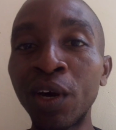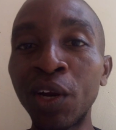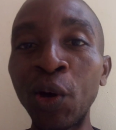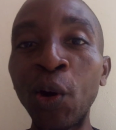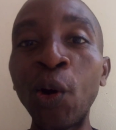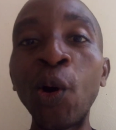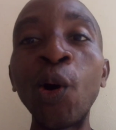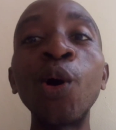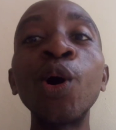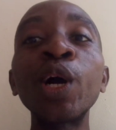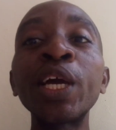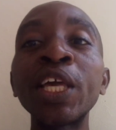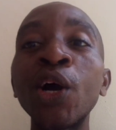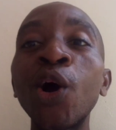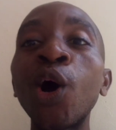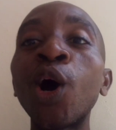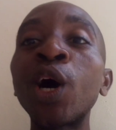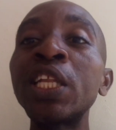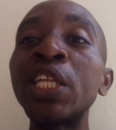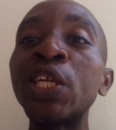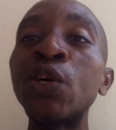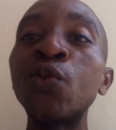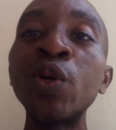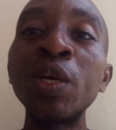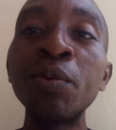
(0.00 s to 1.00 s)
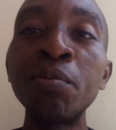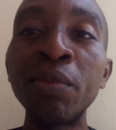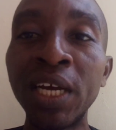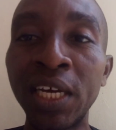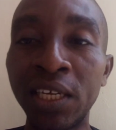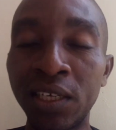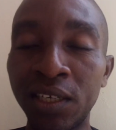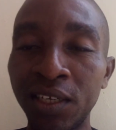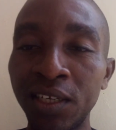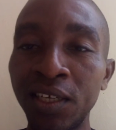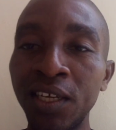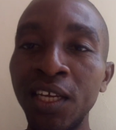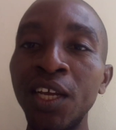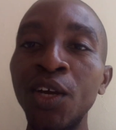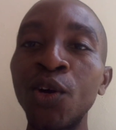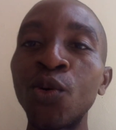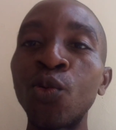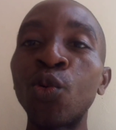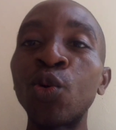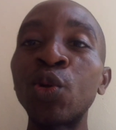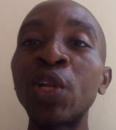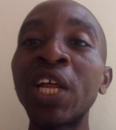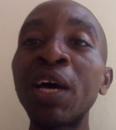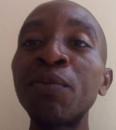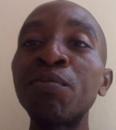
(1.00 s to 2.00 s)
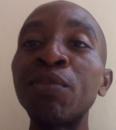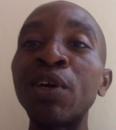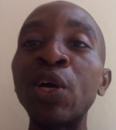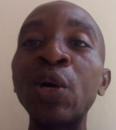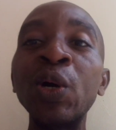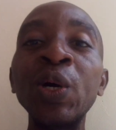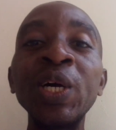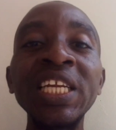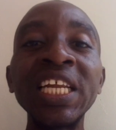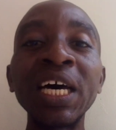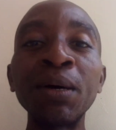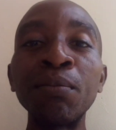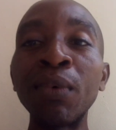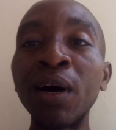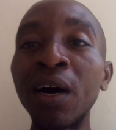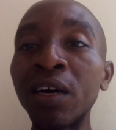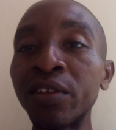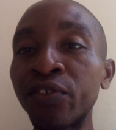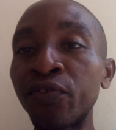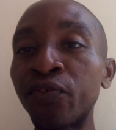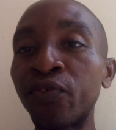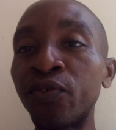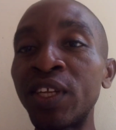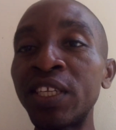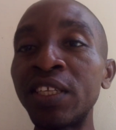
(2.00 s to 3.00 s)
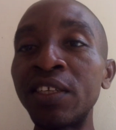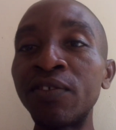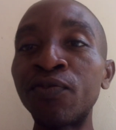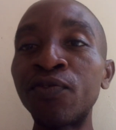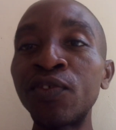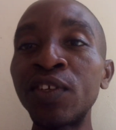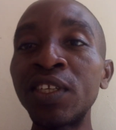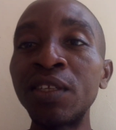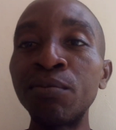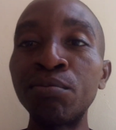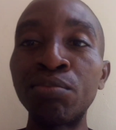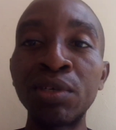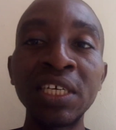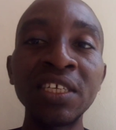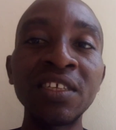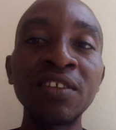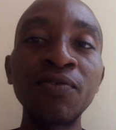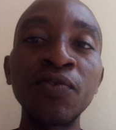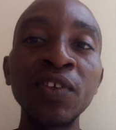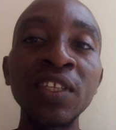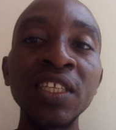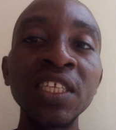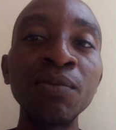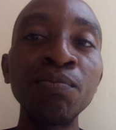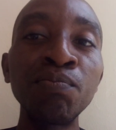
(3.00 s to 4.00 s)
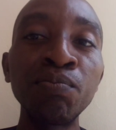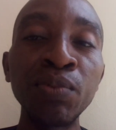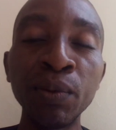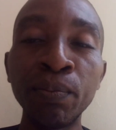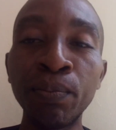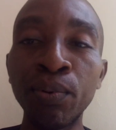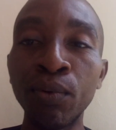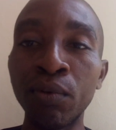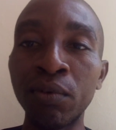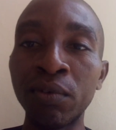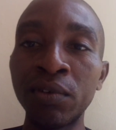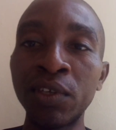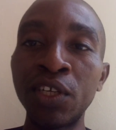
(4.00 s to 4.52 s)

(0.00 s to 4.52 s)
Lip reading: or okay, all the women will not be going about breastfeeding people,